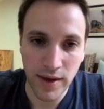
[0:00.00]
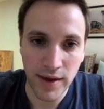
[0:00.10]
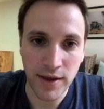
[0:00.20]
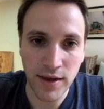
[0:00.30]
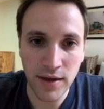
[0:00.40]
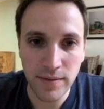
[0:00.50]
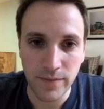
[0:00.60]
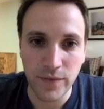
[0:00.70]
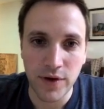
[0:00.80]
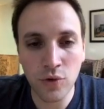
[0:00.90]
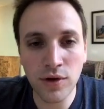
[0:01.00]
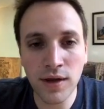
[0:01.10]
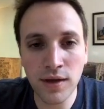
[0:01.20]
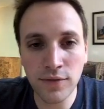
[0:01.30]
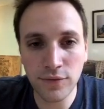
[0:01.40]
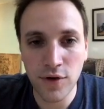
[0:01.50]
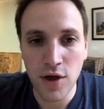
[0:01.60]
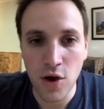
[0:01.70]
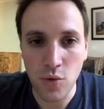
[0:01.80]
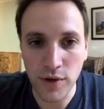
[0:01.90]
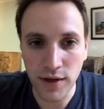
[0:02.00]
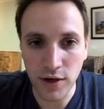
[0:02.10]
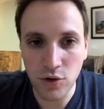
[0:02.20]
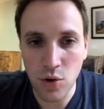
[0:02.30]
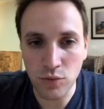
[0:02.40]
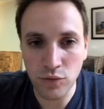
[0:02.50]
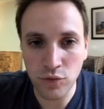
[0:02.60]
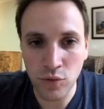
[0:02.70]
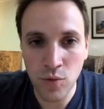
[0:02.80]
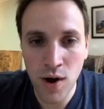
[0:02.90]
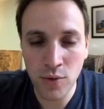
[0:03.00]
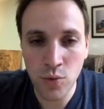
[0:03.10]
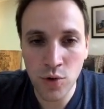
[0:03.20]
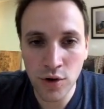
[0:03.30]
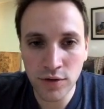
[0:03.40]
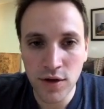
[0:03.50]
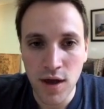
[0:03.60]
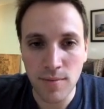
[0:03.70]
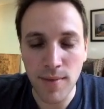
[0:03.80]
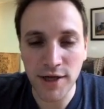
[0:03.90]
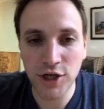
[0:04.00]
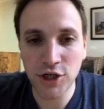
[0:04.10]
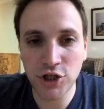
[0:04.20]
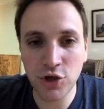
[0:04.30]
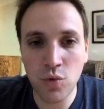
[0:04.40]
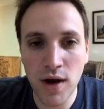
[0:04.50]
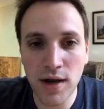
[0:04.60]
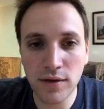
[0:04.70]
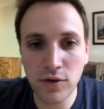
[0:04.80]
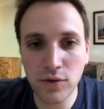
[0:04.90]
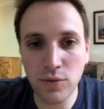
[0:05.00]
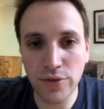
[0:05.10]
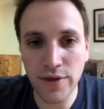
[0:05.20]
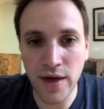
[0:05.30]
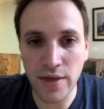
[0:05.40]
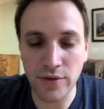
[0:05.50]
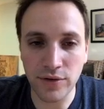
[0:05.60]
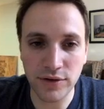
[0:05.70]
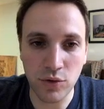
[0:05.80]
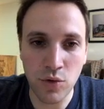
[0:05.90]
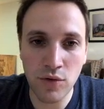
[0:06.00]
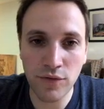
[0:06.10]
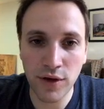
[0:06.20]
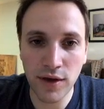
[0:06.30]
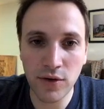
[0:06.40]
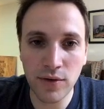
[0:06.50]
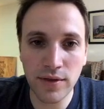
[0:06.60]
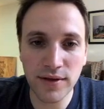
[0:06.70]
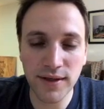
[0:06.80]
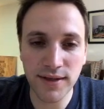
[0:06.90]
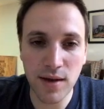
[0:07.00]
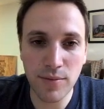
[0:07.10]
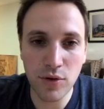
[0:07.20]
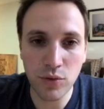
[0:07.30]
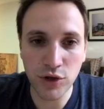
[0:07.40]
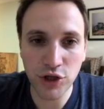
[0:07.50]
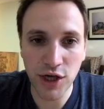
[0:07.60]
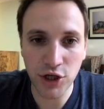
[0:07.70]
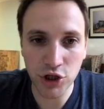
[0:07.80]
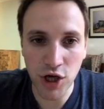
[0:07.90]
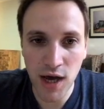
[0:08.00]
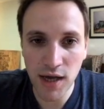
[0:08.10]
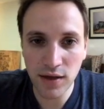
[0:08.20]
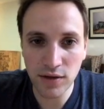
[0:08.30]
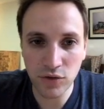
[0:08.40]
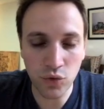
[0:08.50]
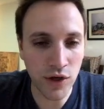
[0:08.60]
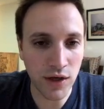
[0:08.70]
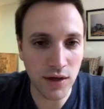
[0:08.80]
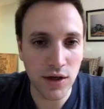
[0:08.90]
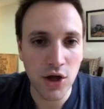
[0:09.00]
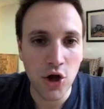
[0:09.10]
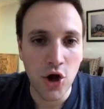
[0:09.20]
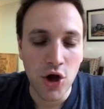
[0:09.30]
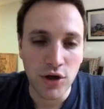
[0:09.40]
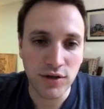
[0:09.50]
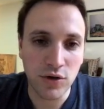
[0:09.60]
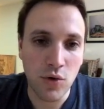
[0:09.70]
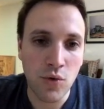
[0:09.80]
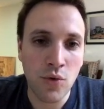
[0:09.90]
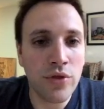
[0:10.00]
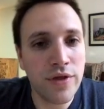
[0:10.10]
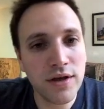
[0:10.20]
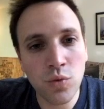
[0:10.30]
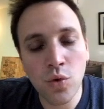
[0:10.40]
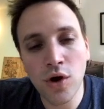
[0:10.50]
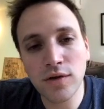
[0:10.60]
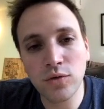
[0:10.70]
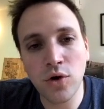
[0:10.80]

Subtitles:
he, only if we can go from one word by changing one letter to the other. So over here in this example, we change I to E. So this we're going to